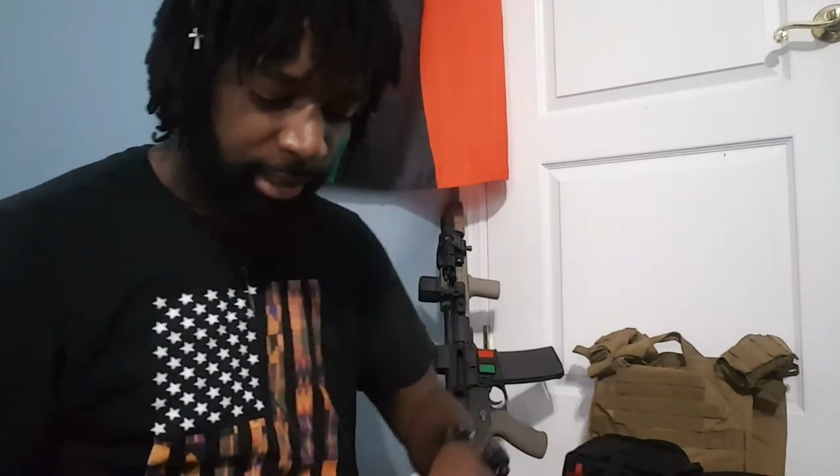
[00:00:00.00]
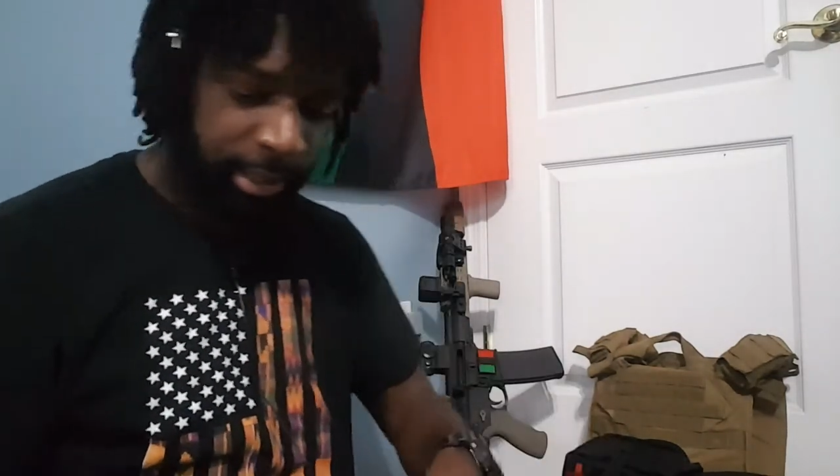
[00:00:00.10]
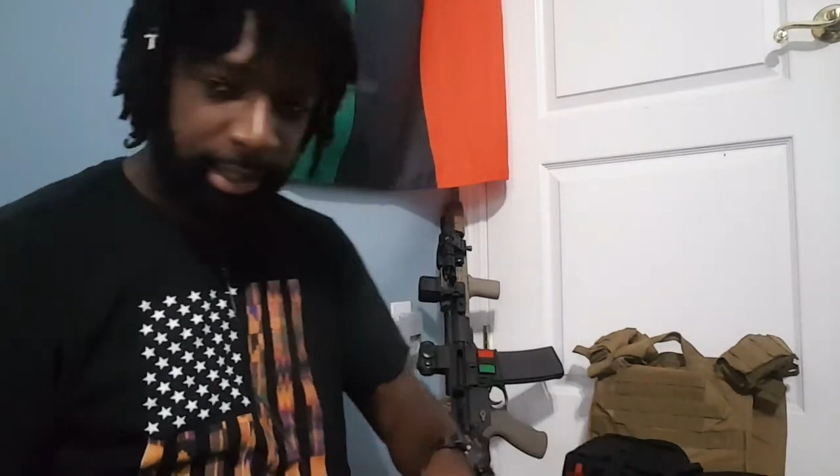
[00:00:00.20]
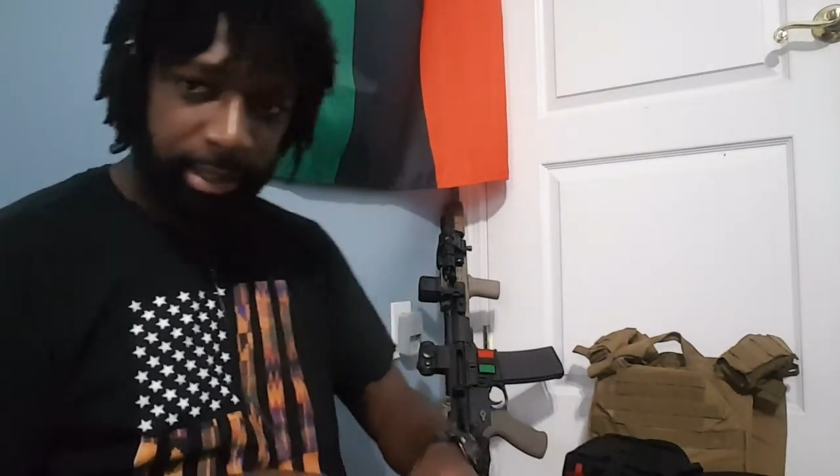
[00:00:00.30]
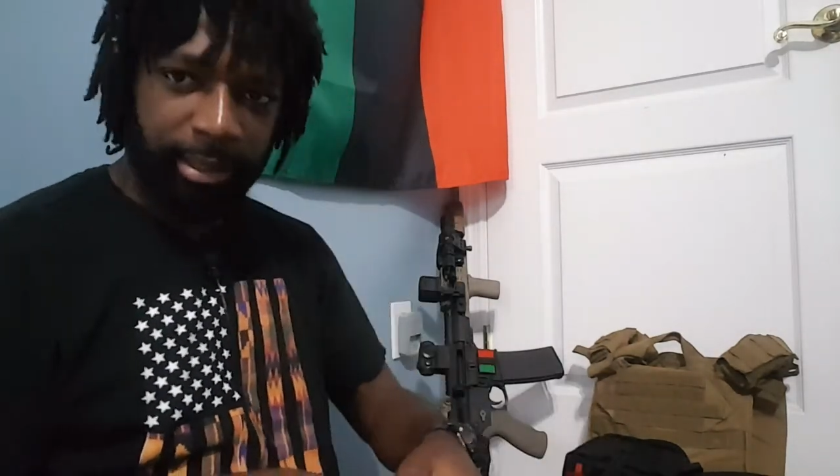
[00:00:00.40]

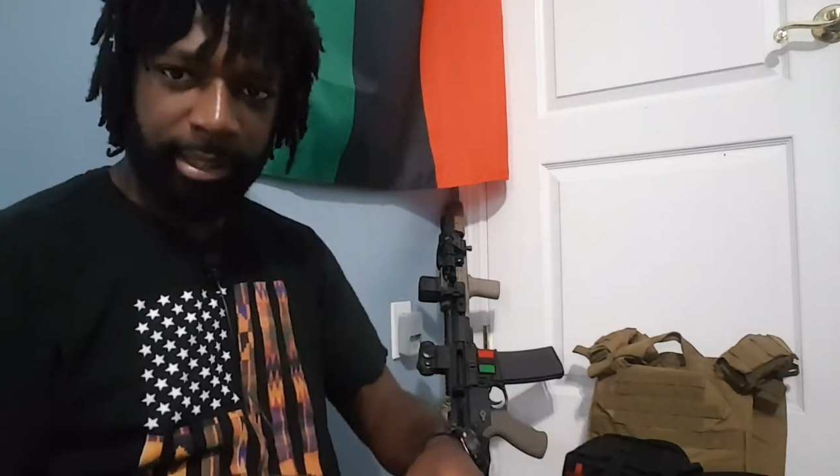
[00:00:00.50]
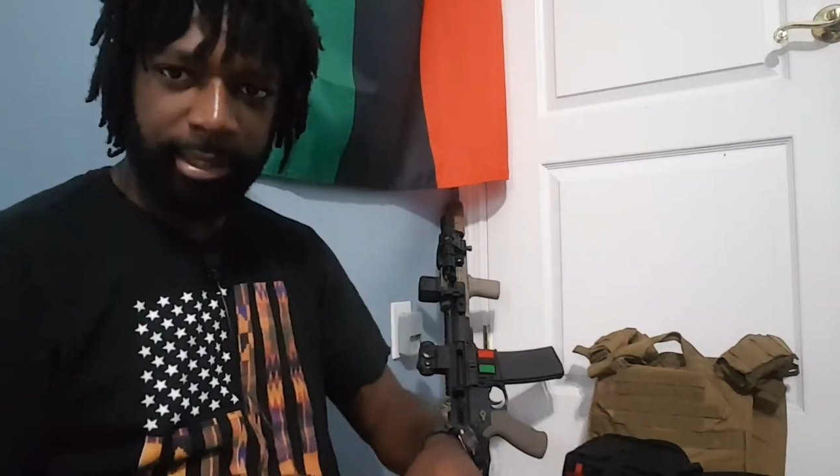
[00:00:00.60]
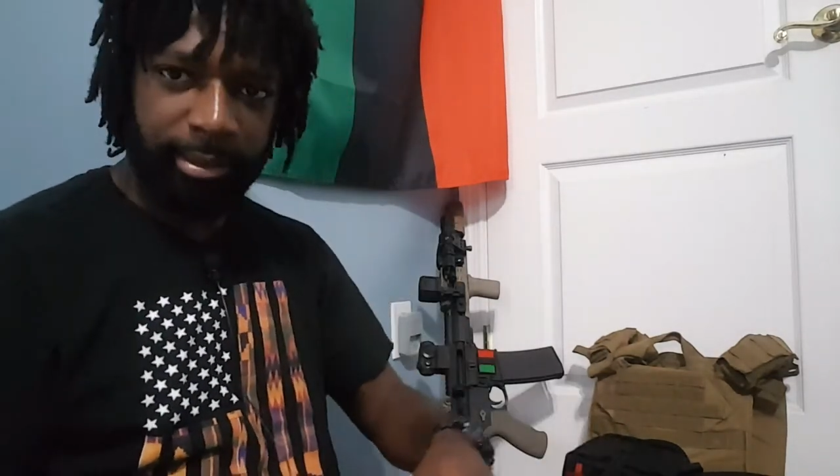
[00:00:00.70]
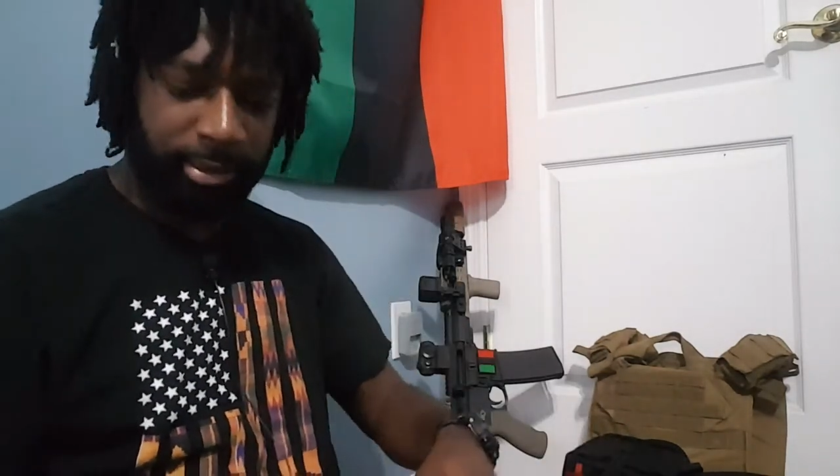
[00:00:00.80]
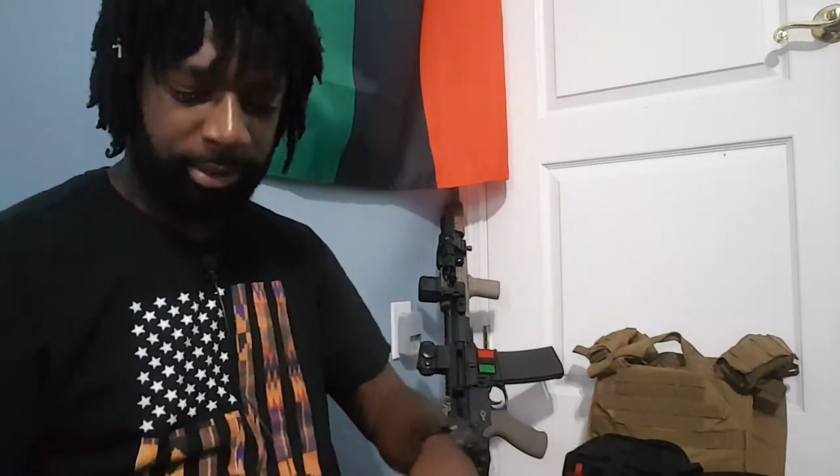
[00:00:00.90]
and
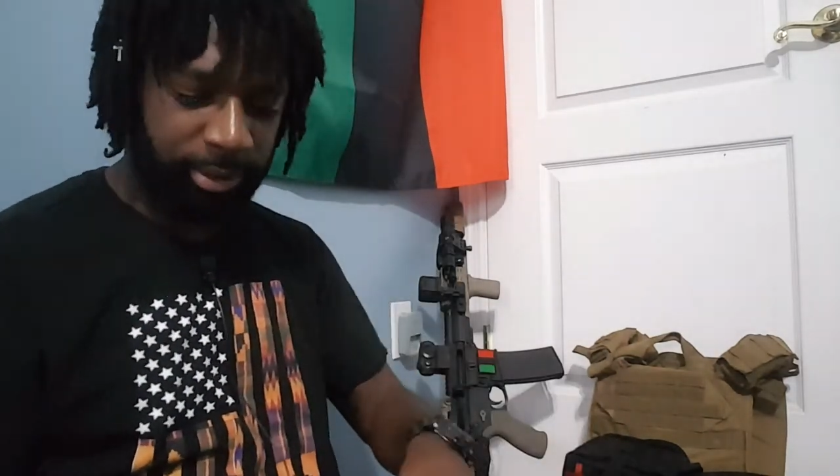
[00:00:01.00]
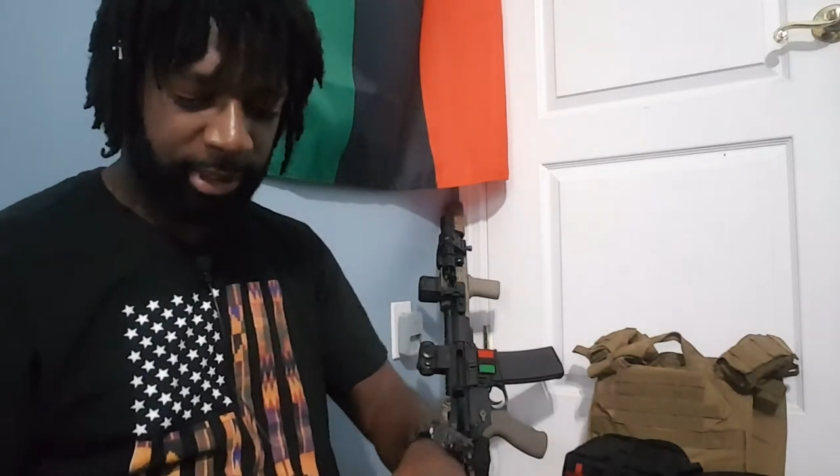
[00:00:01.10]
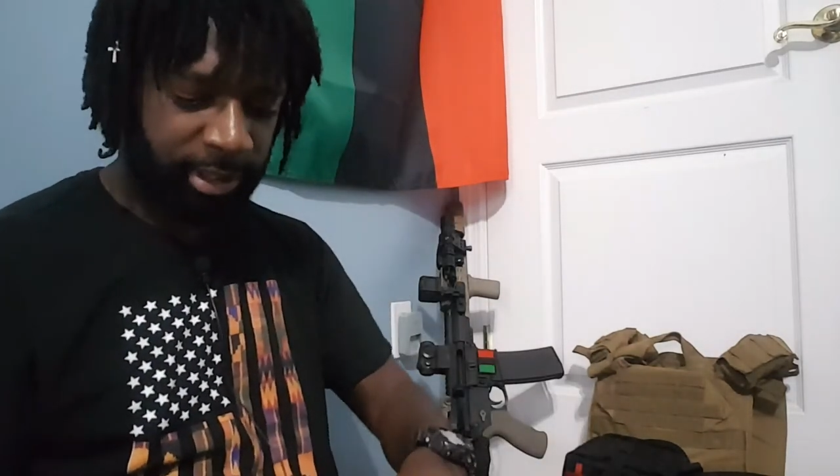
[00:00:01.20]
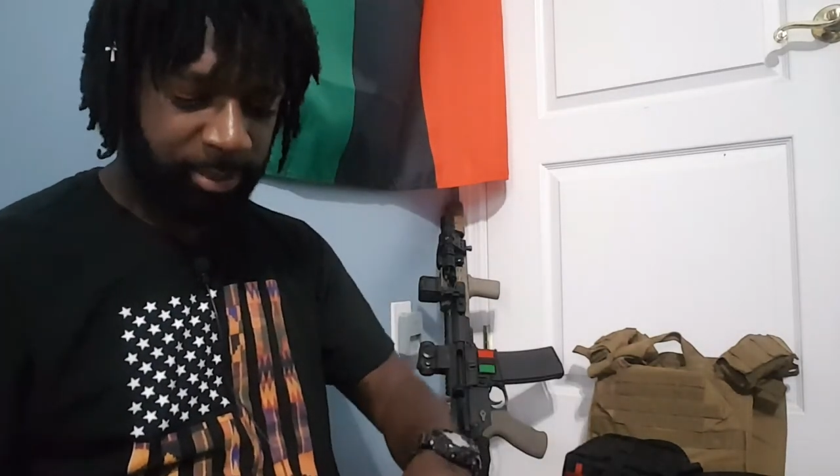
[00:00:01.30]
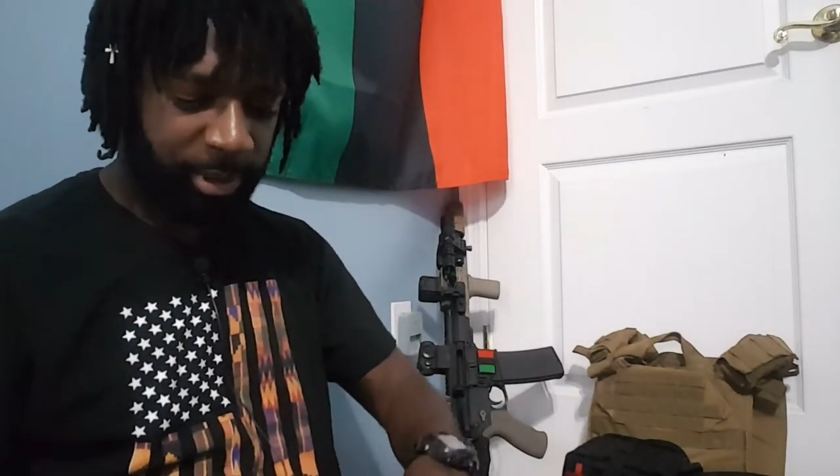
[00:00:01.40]
down to
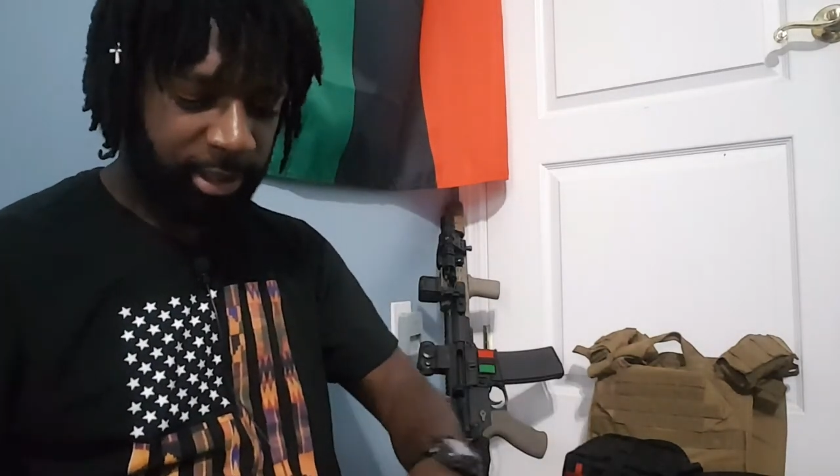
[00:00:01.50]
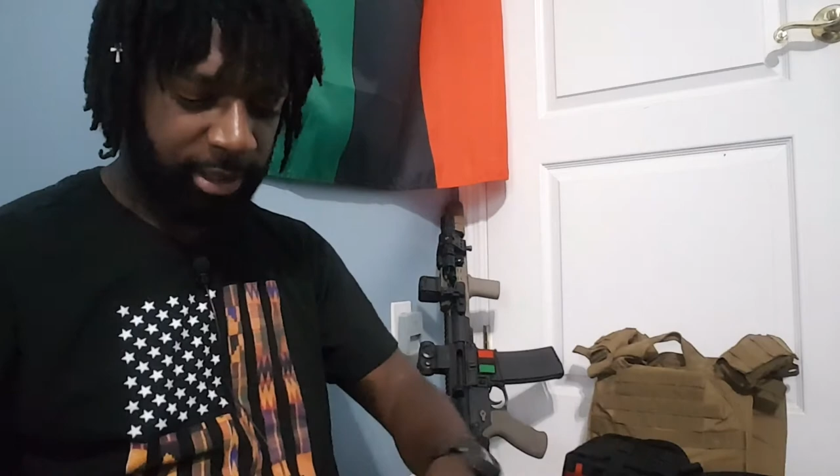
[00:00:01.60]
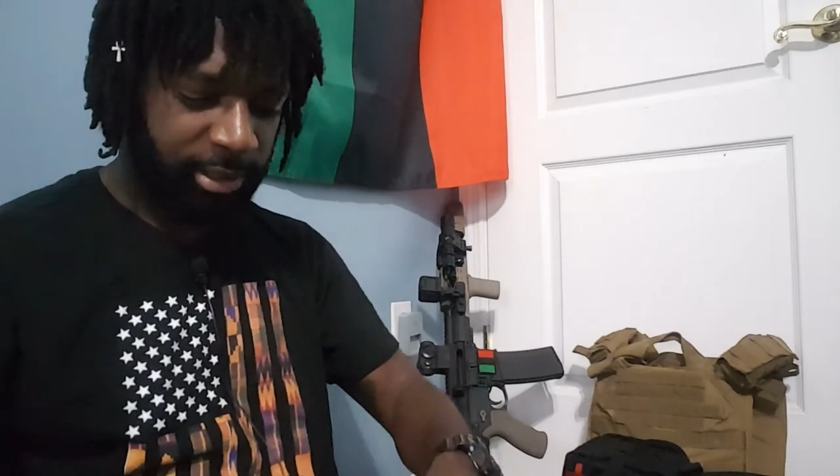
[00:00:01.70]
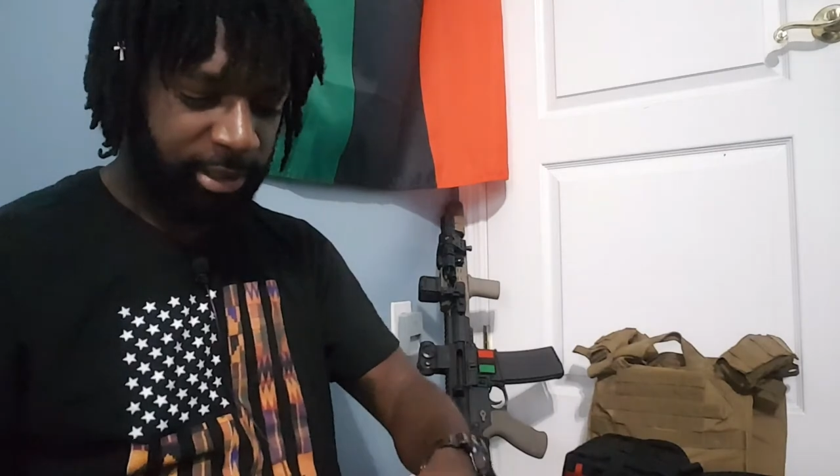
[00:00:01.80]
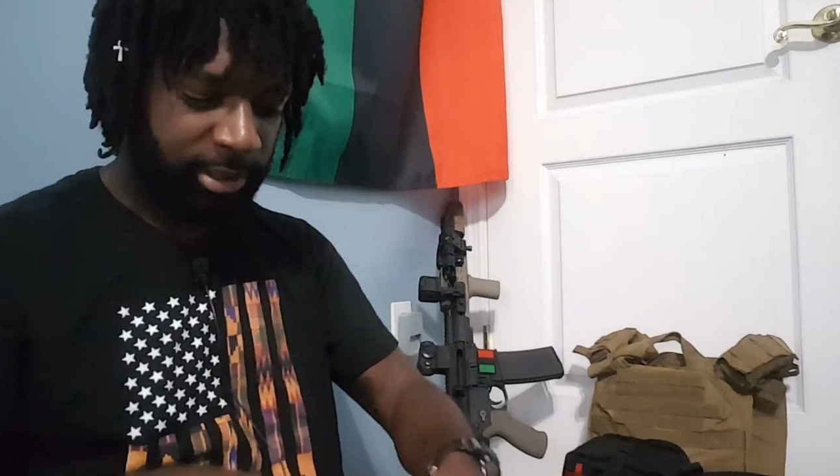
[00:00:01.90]
this
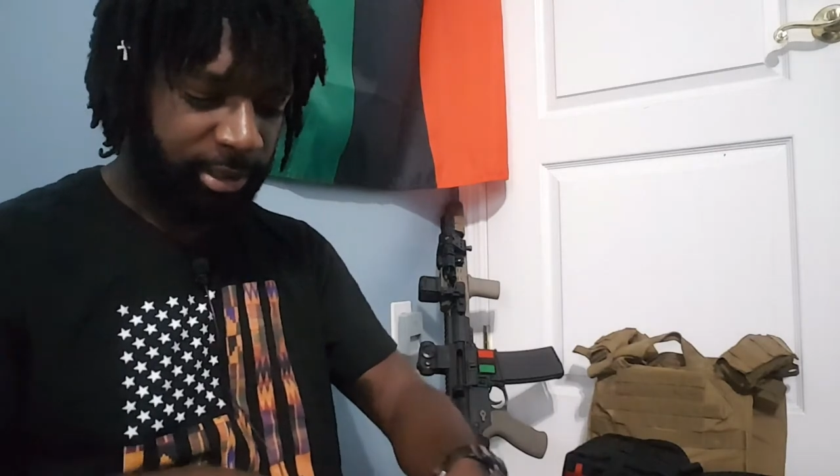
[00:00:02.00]
part